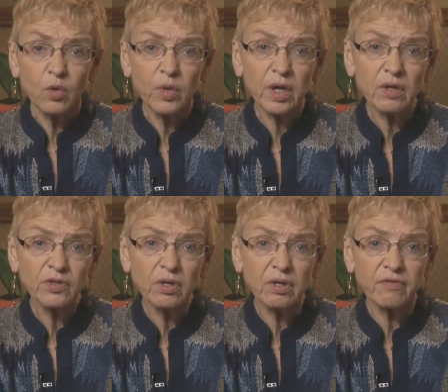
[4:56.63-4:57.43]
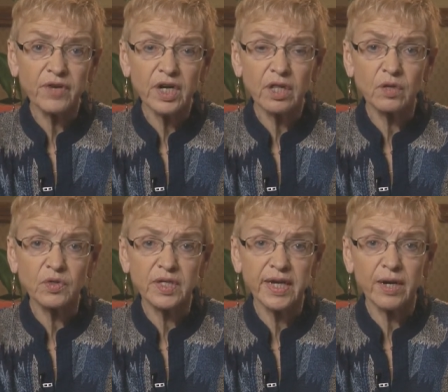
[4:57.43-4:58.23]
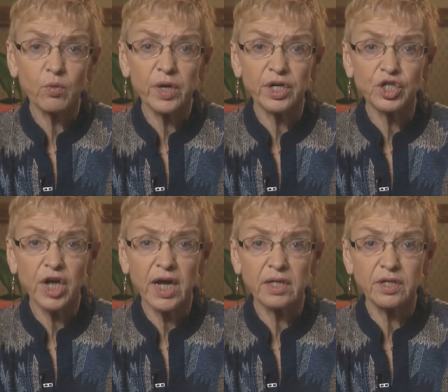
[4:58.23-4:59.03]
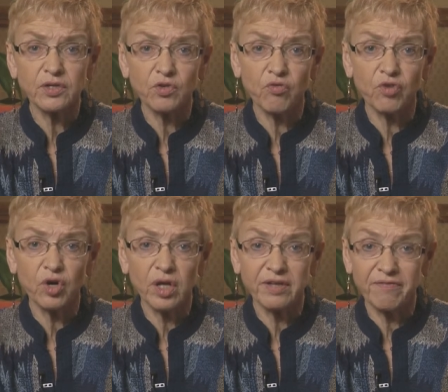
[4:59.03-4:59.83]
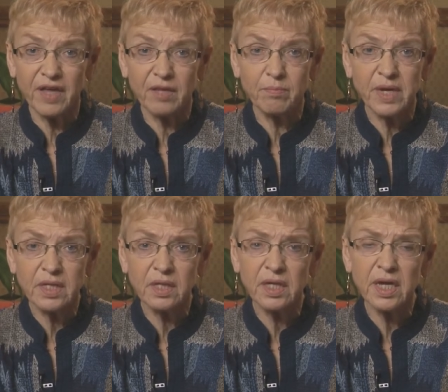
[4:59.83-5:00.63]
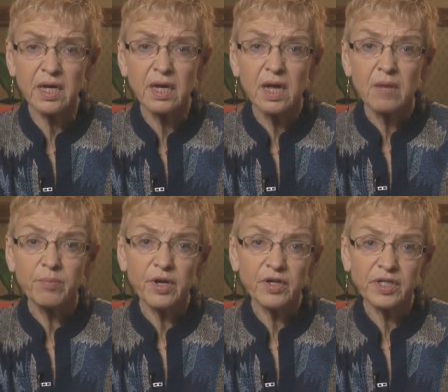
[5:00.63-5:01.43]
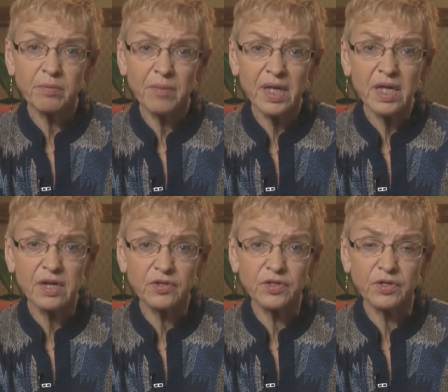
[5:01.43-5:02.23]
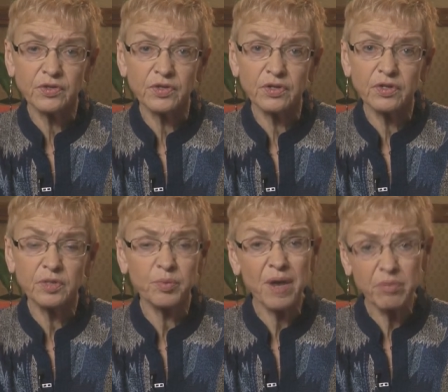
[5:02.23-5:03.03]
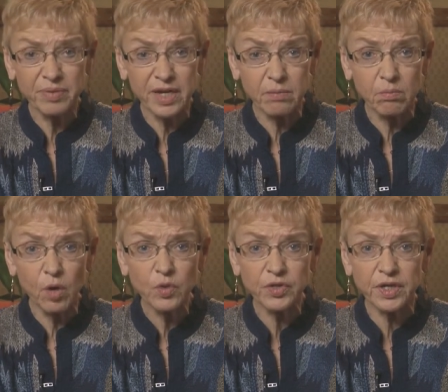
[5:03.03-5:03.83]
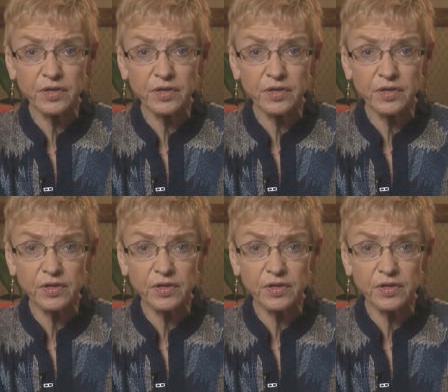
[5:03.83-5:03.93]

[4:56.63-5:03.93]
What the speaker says: We also look very closely at where a child is overall developmentally, because in many instances, probably in most